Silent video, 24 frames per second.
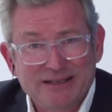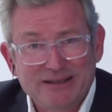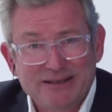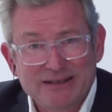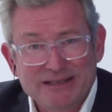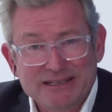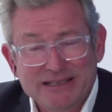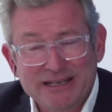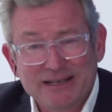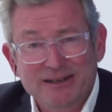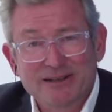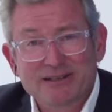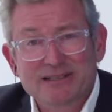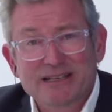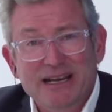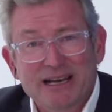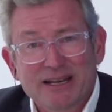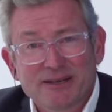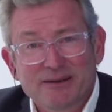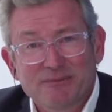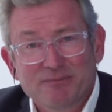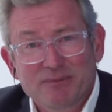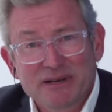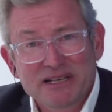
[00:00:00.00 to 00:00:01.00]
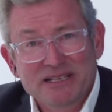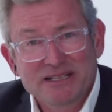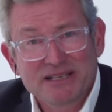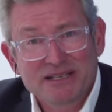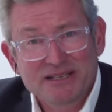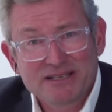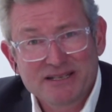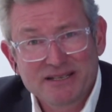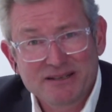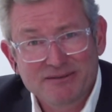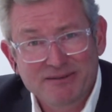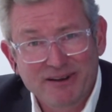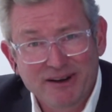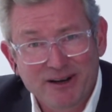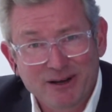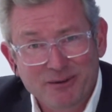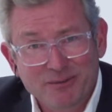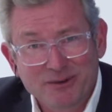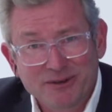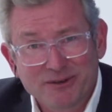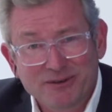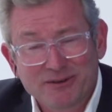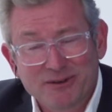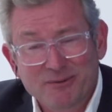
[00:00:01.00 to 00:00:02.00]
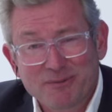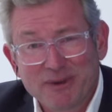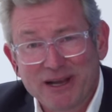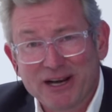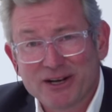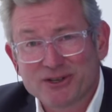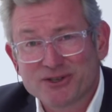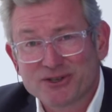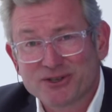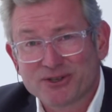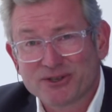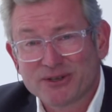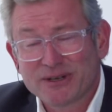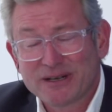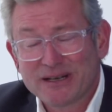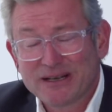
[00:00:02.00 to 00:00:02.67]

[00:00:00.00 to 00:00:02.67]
Sales and Business Development Manager,